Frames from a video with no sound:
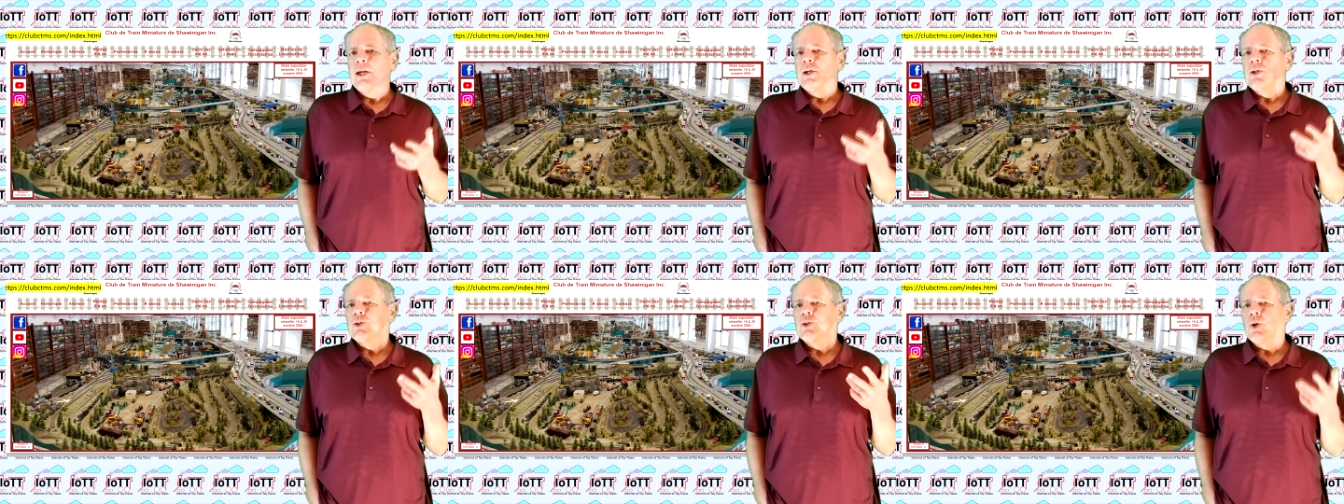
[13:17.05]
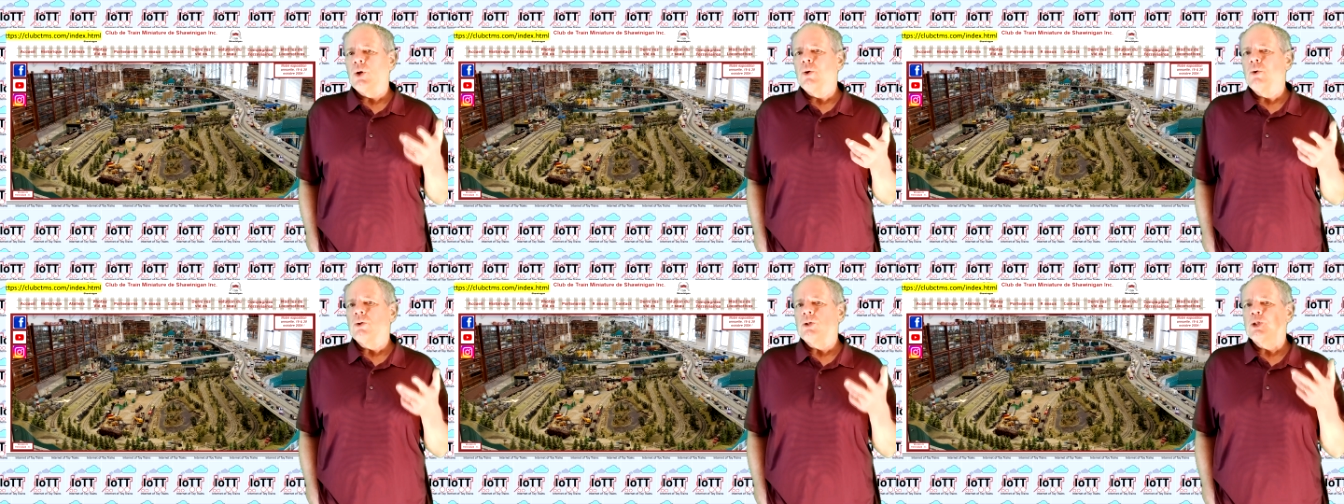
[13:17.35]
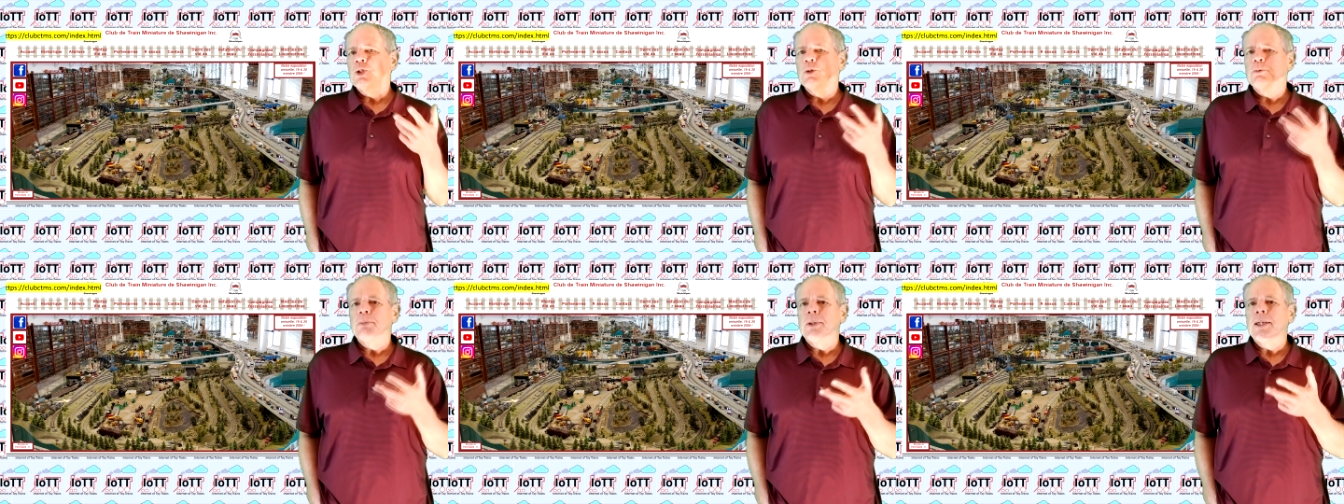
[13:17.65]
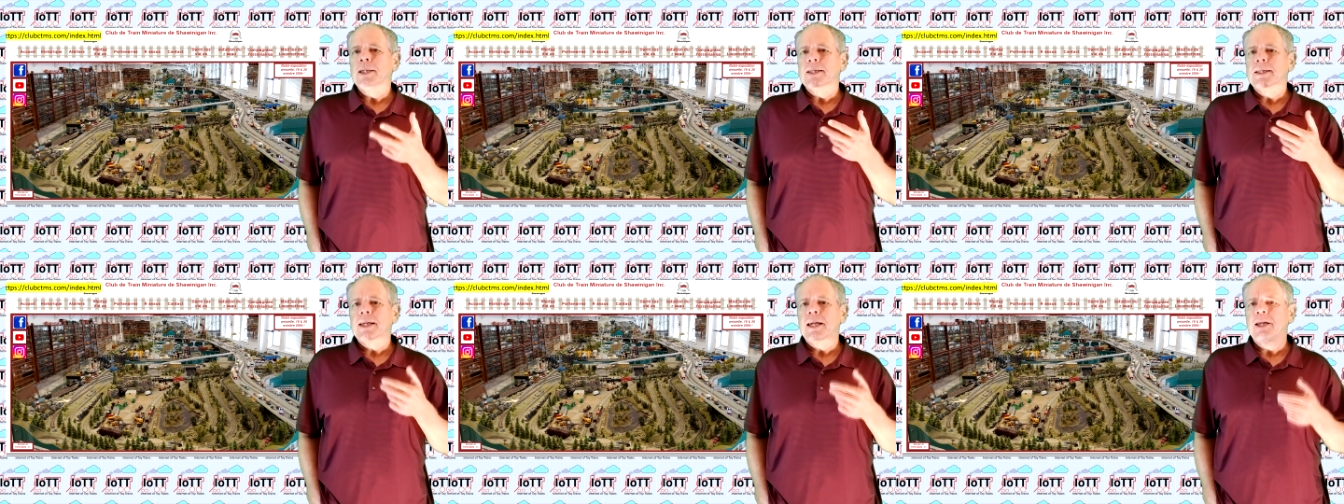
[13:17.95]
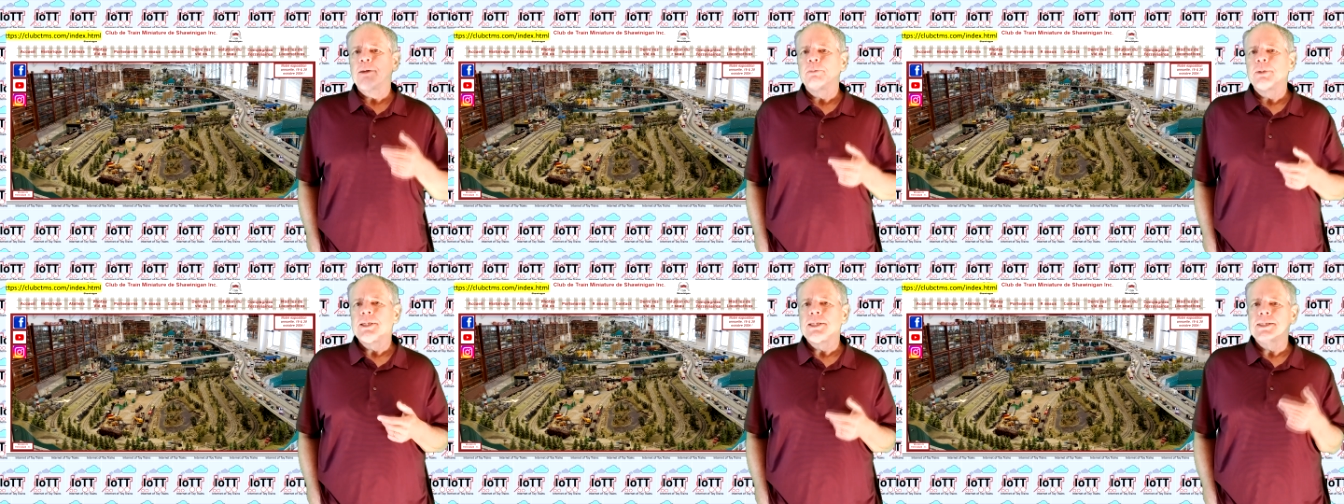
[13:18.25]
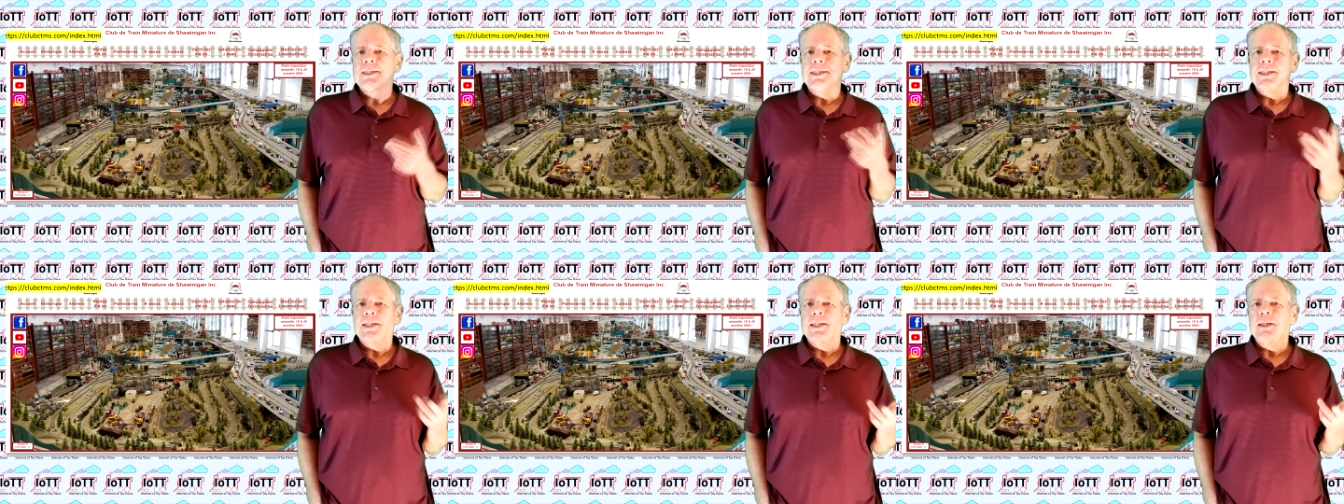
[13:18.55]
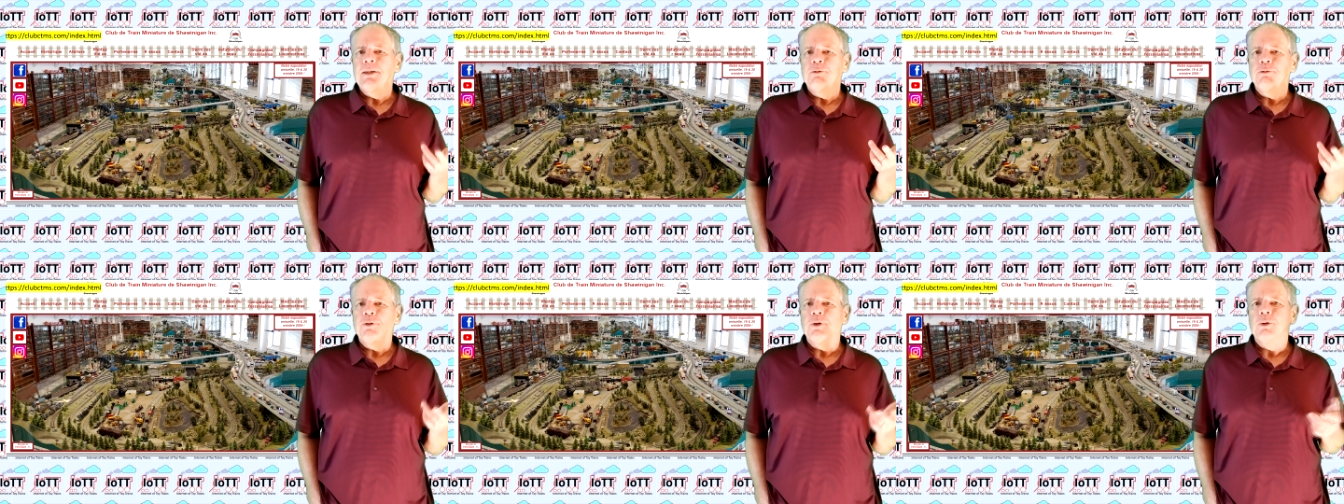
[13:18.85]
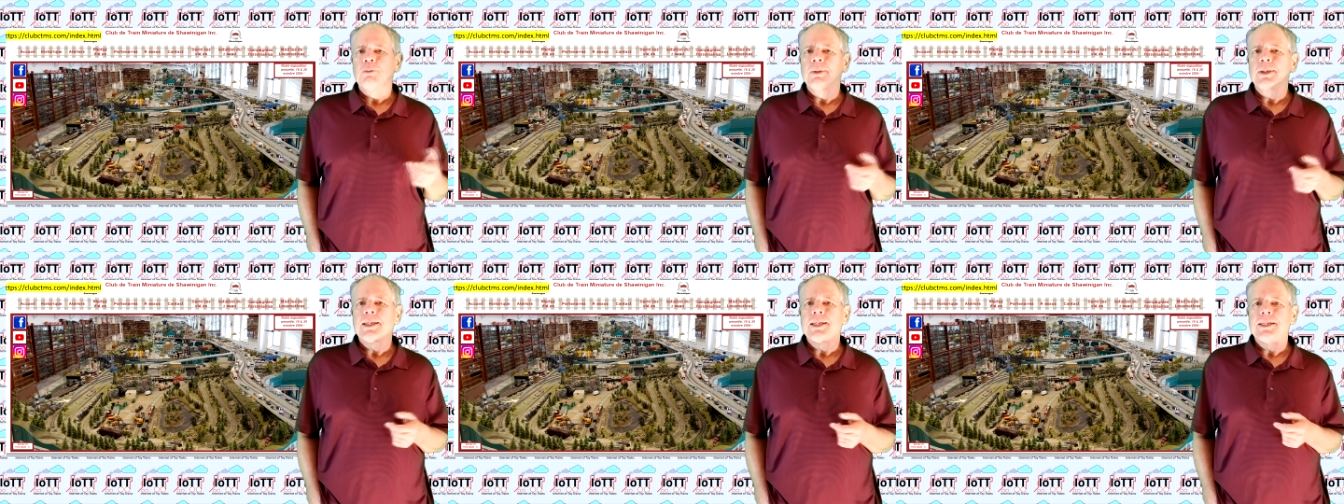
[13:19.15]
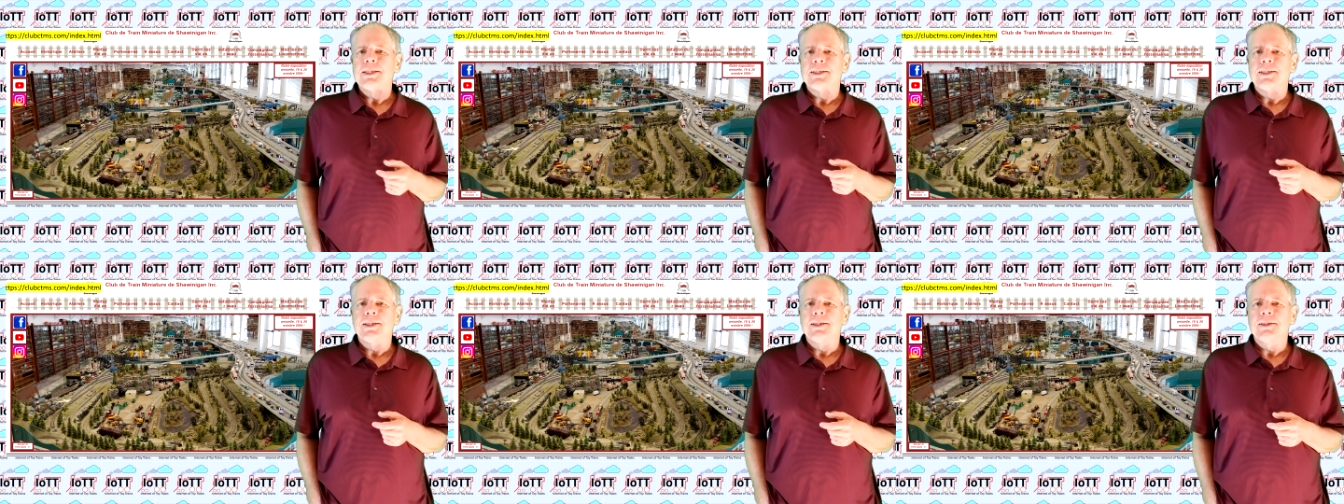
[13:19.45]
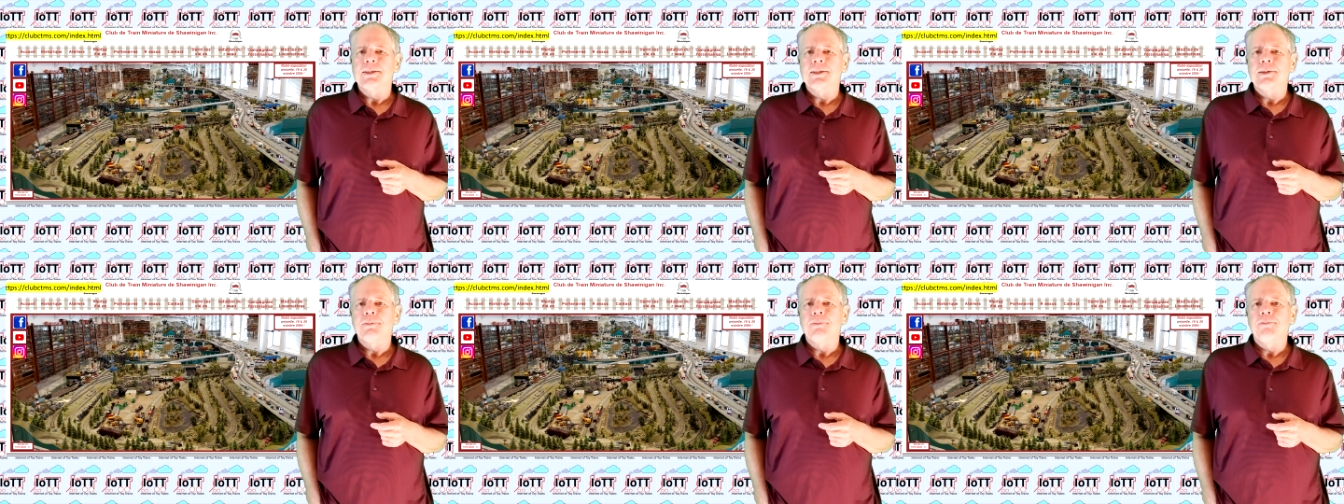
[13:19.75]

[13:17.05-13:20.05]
so the speed can be seen from a distance.